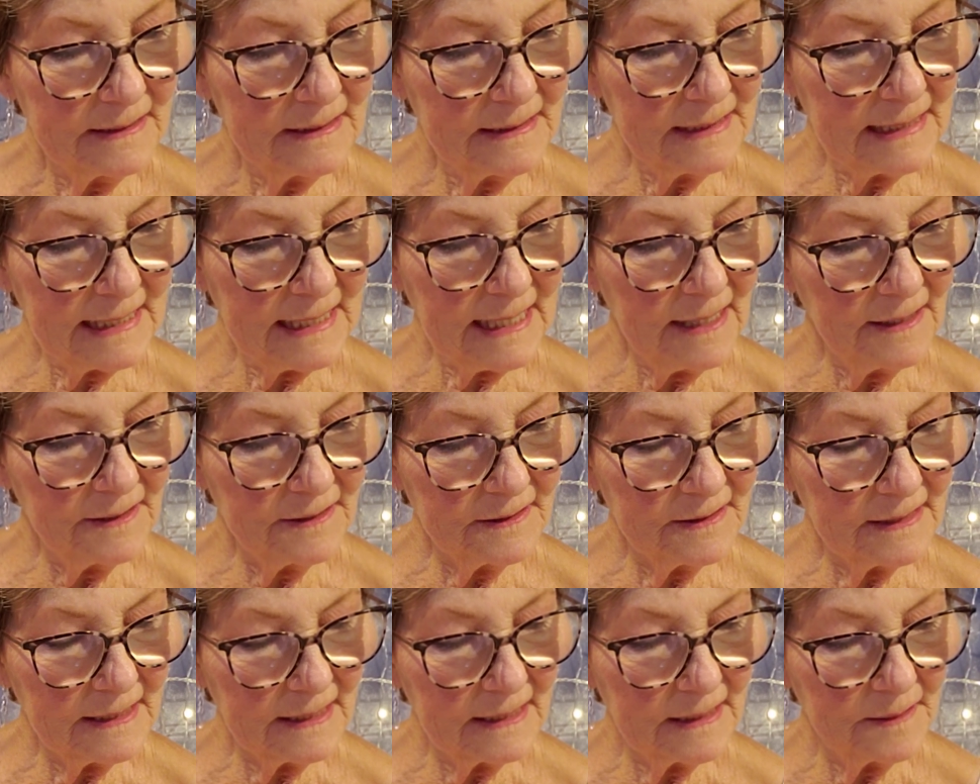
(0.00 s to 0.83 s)
The
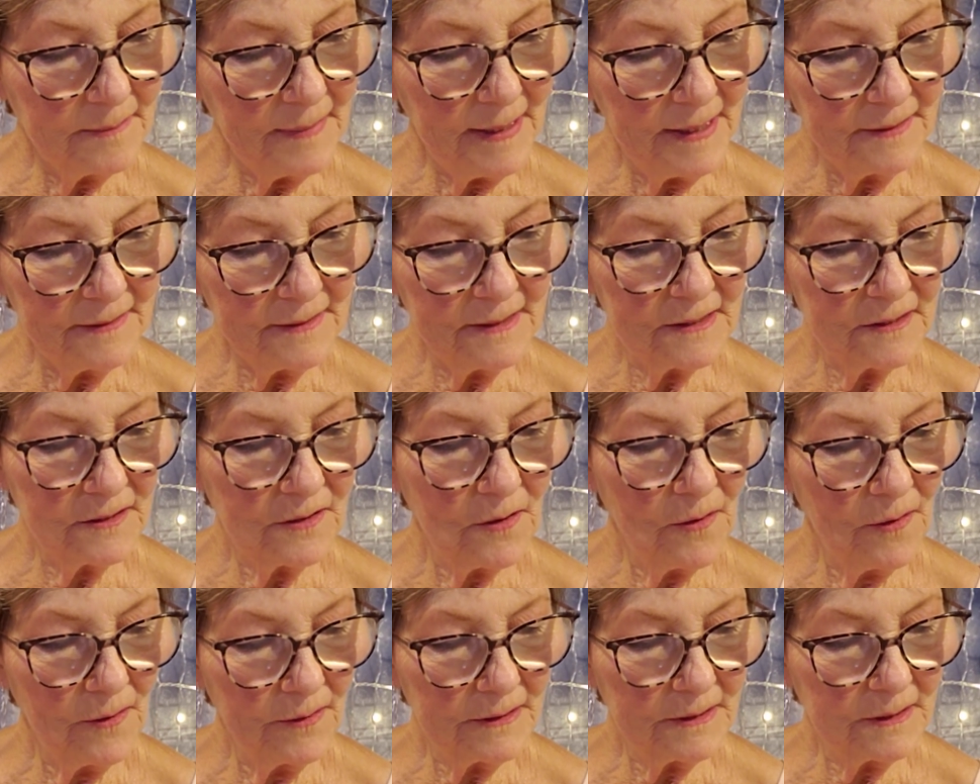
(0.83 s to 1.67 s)
other thing about this
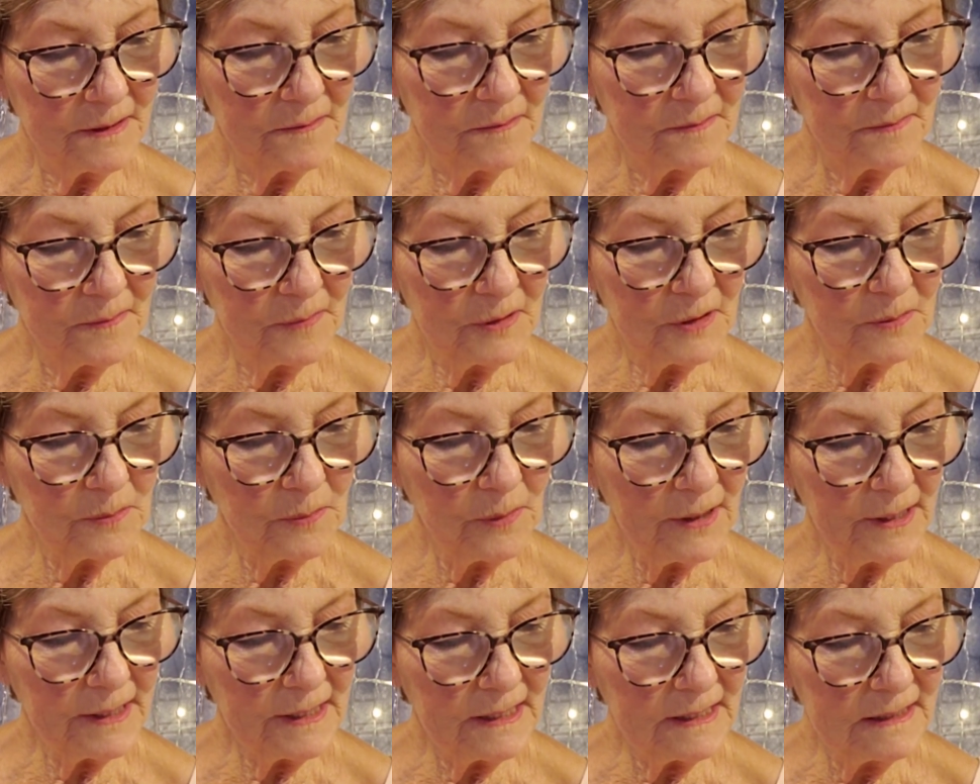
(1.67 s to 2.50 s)
card, the
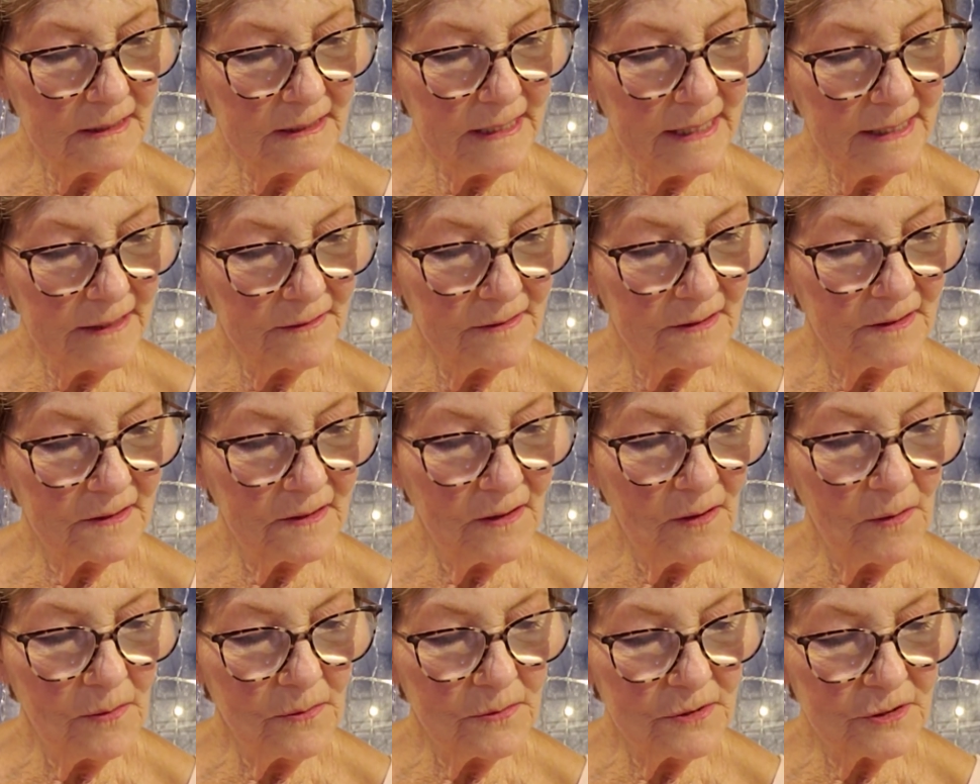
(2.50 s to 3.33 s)
breaking down of
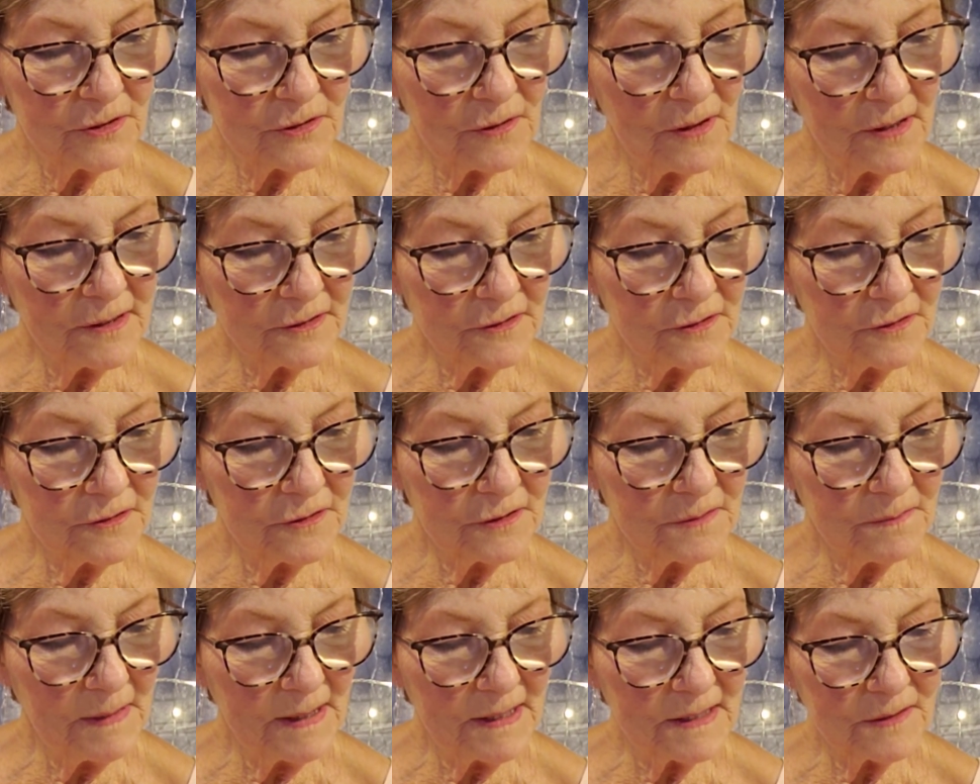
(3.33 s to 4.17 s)
the old
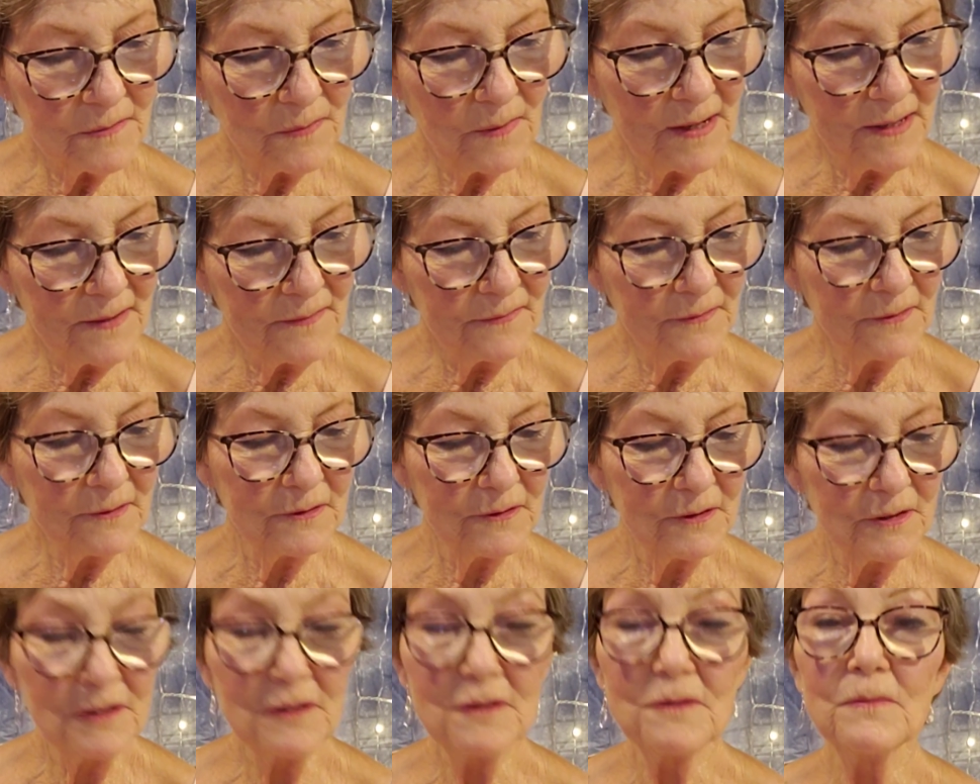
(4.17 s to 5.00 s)
structures makes way for a
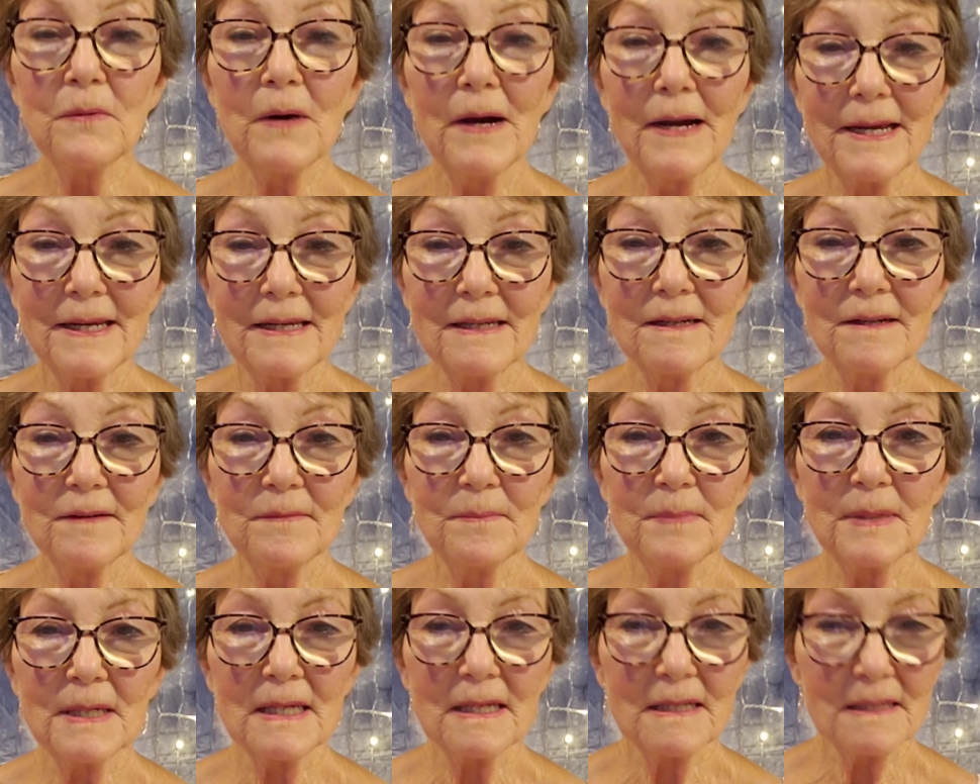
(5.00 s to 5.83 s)
new way
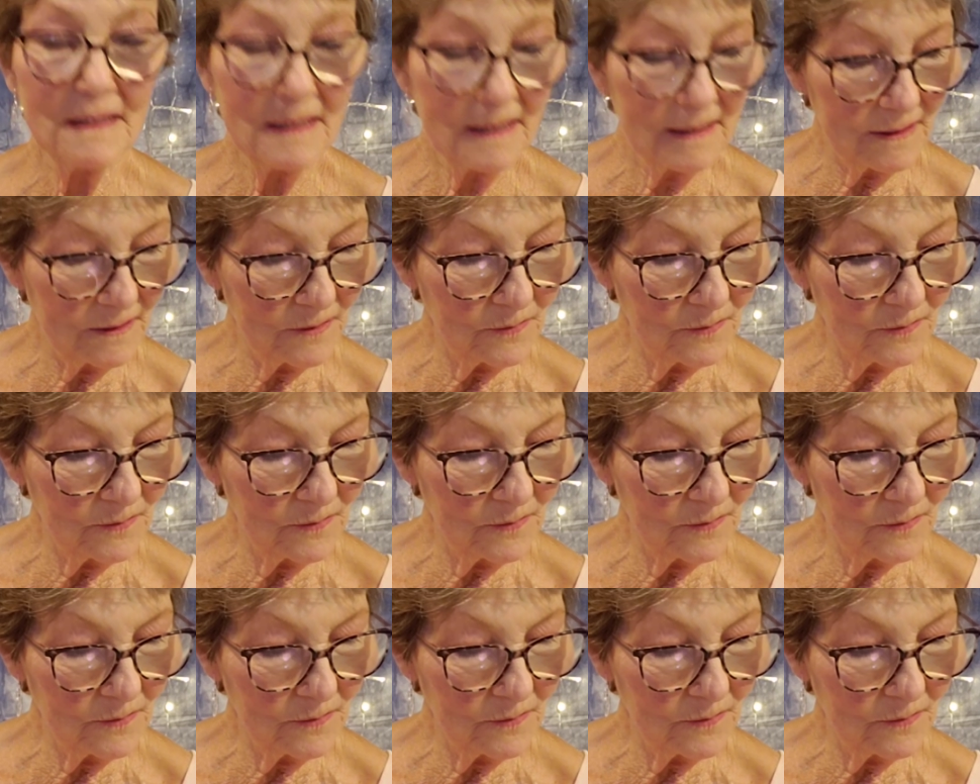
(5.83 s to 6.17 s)
of being in